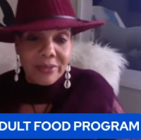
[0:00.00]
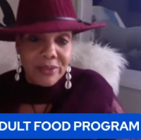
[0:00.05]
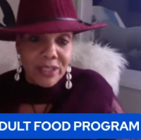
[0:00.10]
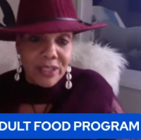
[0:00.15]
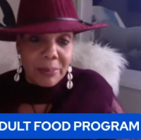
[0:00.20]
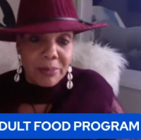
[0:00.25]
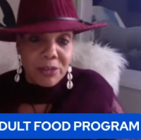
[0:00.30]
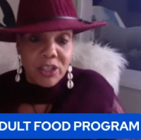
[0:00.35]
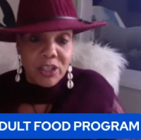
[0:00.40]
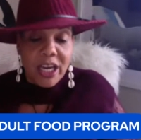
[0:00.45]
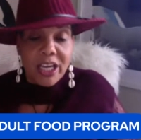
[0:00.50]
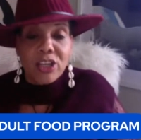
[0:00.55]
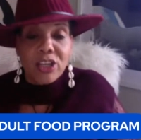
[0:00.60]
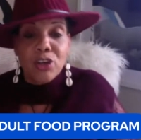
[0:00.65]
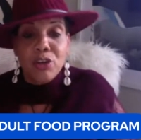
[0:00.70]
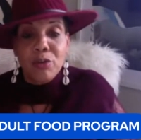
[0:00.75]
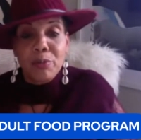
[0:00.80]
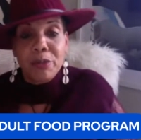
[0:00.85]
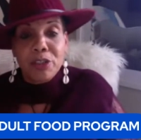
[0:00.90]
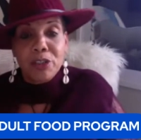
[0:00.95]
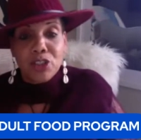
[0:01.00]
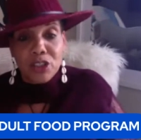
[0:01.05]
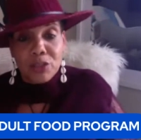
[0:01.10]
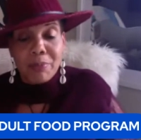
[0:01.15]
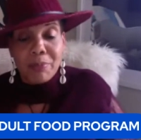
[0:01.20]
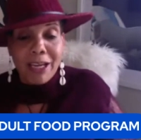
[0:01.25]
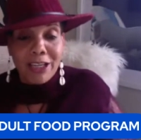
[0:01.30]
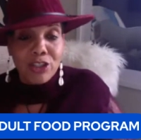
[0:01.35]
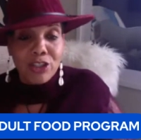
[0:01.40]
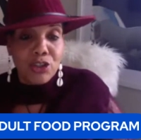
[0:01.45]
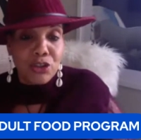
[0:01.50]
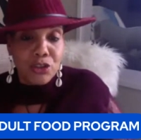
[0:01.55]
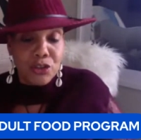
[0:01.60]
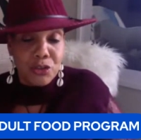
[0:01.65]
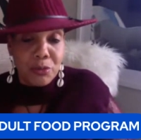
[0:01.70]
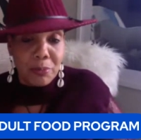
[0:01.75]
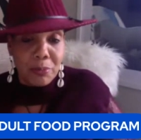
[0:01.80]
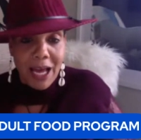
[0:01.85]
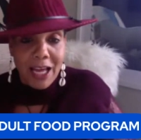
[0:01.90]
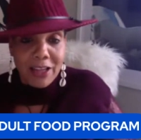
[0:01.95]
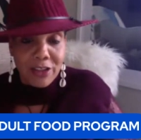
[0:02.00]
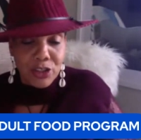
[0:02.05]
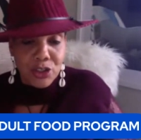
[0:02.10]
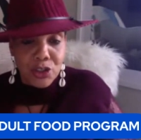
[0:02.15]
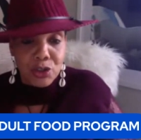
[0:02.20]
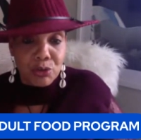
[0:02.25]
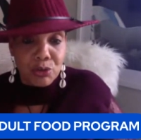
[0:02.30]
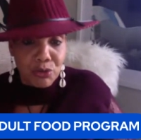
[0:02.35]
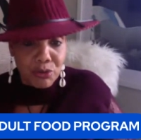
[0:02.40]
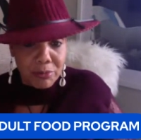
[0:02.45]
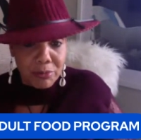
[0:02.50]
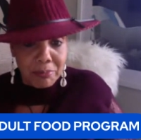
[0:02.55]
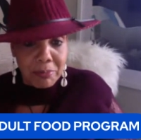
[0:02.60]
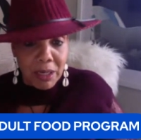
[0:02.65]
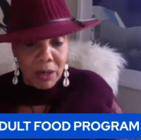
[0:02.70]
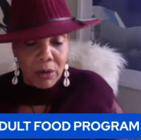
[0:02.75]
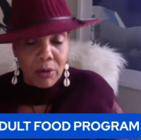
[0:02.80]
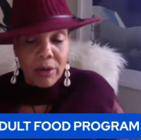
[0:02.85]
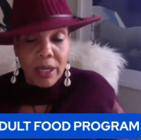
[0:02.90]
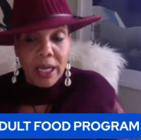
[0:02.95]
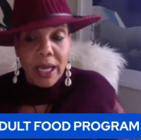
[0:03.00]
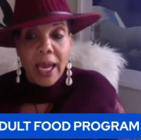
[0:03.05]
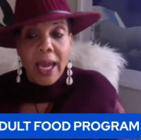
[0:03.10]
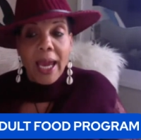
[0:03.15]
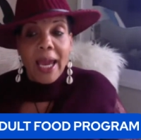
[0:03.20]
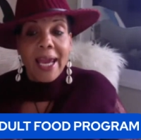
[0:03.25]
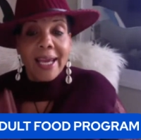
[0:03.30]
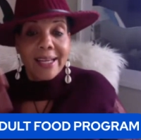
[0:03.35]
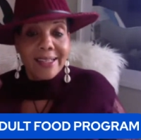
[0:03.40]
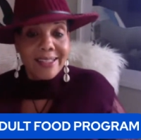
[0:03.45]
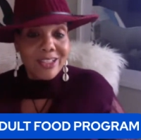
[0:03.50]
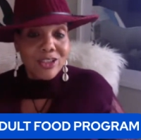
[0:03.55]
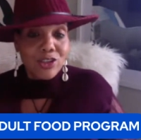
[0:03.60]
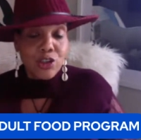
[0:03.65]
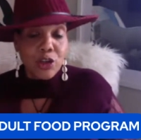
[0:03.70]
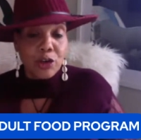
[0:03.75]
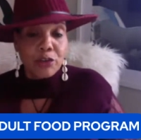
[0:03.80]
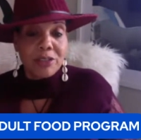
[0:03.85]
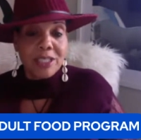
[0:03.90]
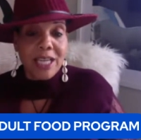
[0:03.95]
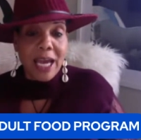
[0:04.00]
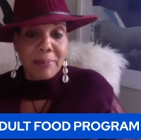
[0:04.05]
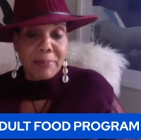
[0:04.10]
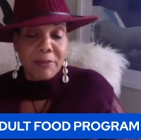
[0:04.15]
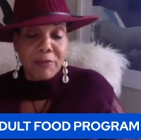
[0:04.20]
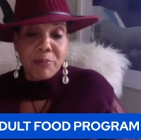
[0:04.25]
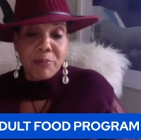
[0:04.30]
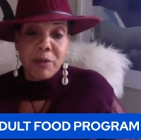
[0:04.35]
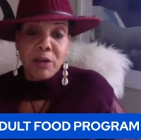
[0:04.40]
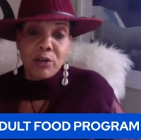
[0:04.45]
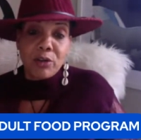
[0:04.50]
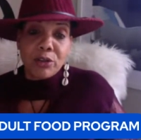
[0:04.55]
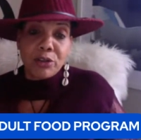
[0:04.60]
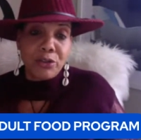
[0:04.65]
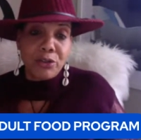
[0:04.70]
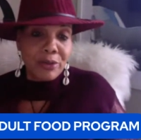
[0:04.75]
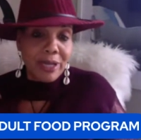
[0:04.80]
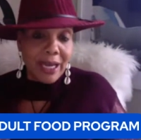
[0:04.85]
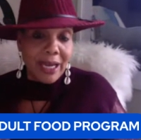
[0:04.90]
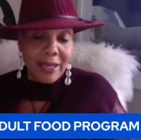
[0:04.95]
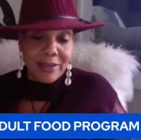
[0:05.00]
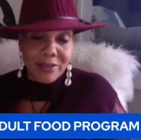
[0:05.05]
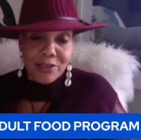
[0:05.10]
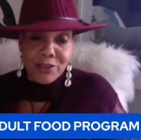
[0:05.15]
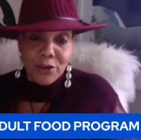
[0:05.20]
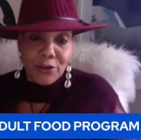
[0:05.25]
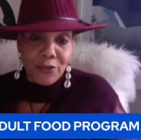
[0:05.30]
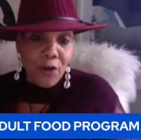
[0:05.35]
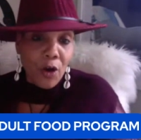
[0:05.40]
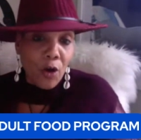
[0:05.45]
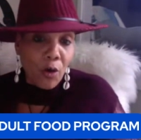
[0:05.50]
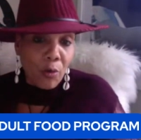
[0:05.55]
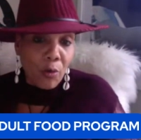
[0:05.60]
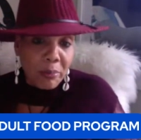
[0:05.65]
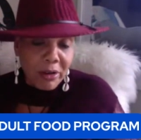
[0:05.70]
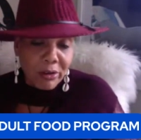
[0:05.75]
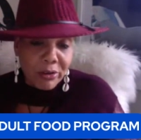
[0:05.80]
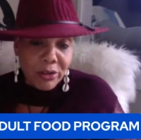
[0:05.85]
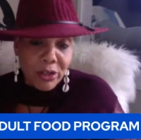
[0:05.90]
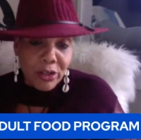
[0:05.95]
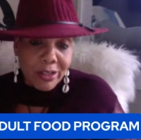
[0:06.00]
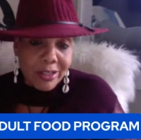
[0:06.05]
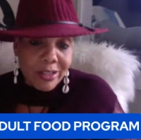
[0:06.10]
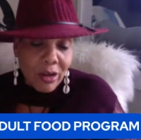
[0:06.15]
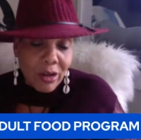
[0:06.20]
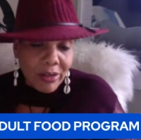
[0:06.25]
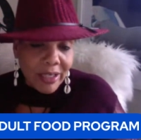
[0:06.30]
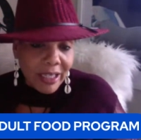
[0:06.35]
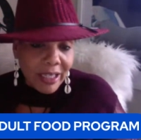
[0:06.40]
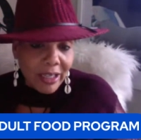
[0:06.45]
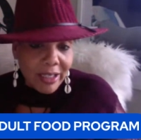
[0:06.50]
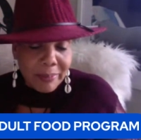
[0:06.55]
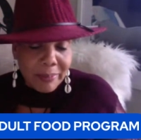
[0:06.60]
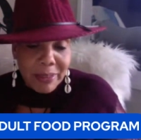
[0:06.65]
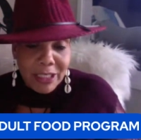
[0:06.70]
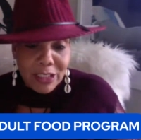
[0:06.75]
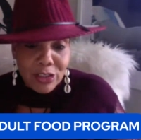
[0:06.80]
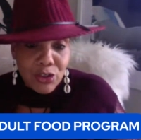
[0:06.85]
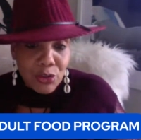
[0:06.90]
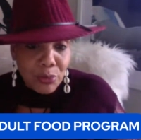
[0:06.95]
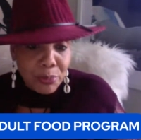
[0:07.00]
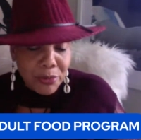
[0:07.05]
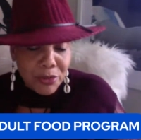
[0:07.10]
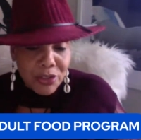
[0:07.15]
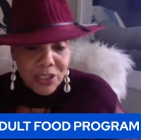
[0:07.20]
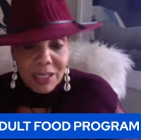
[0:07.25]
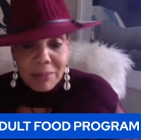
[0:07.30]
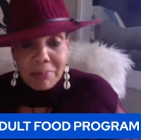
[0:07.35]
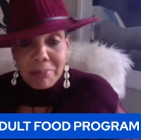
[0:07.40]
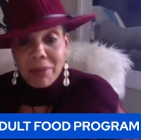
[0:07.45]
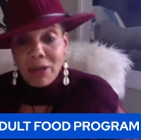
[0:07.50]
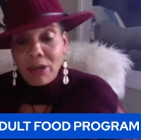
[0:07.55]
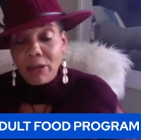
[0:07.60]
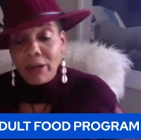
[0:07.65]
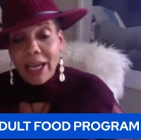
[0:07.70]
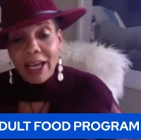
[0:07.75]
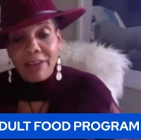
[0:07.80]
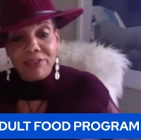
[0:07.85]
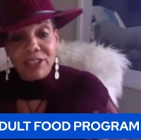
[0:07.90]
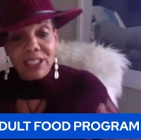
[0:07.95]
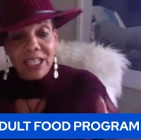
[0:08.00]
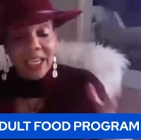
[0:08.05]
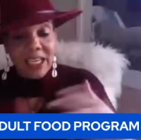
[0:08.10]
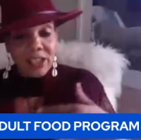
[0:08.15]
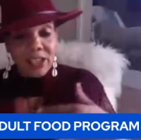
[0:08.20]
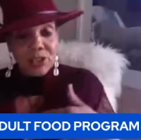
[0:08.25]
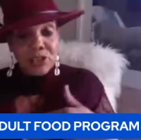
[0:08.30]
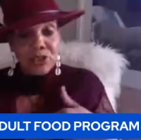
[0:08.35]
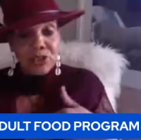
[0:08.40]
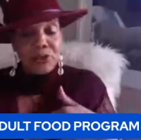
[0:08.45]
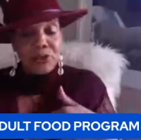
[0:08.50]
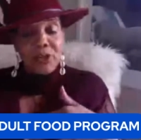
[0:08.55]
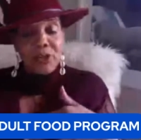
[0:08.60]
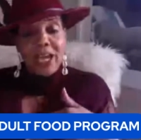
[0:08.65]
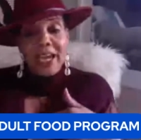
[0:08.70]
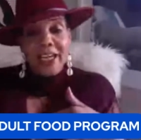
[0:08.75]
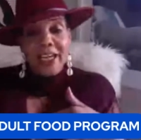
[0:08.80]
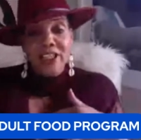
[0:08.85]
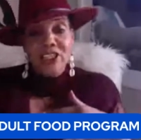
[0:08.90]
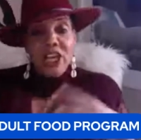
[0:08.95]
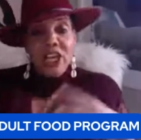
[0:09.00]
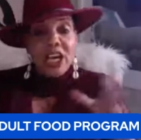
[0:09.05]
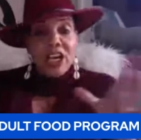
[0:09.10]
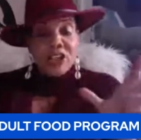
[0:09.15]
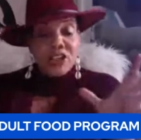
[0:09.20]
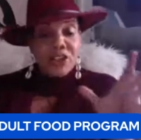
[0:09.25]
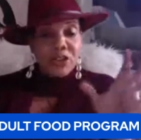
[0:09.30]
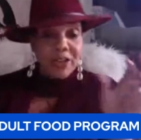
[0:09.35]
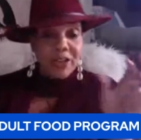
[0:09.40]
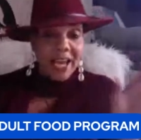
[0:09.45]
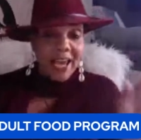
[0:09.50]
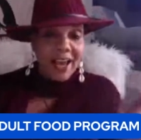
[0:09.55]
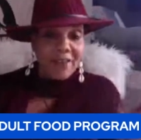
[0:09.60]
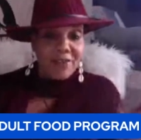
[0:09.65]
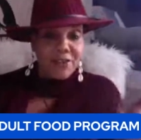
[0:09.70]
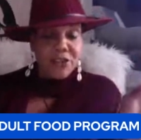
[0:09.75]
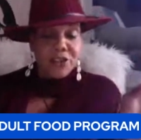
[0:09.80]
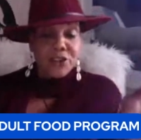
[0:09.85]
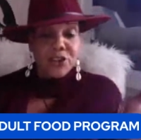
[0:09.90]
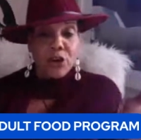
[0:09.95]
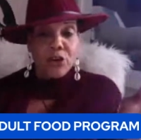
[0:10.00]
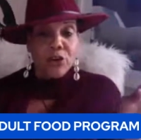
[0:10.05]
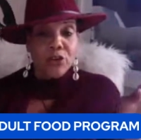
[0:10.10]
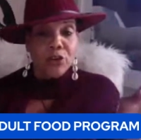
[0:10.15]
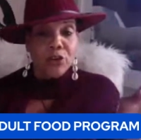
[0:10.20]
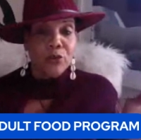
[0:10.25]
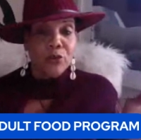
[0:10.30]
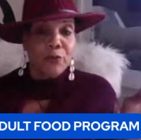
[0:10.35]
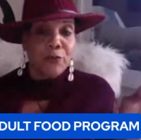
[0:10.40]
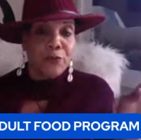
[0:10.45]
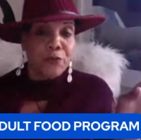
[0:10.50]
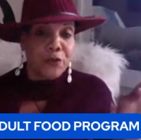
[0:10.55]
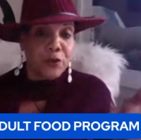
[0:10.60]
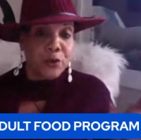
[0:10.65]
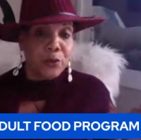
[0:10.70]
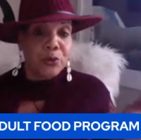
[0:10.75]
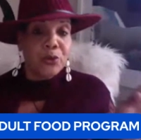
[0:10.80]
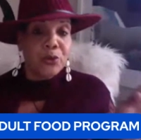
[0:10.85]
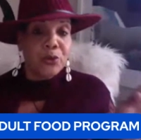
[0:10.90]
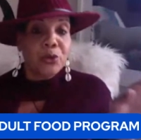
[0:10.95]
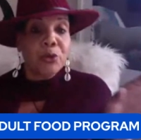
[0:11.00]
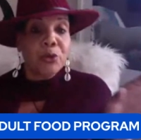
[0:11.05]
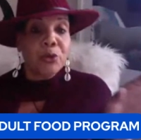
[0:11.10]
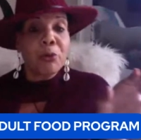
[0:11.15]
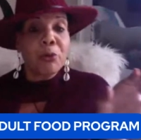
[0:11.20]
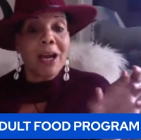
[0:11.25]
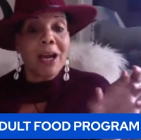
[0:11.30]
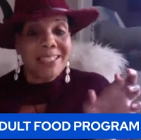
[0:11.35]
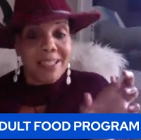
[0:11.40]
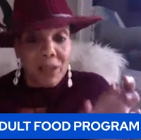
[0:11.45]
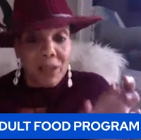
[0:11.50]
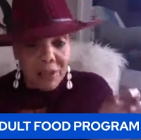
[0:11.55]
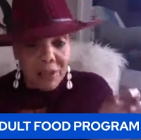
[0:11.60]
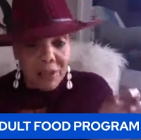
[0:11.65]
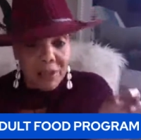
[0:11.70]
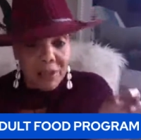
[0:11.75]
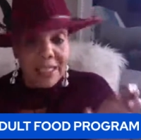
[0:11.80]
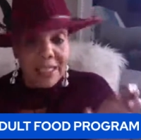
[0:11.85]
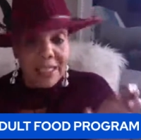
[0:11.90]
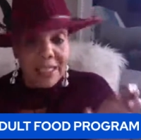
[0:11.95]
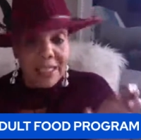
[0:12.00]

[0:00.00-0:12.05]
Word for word: double check you, but just make sure you buy the children milk. And it's a certain type of milk. You can't serve whole milk. It's only going to be 2% milk after they get a certain age. So they have a certain food criteria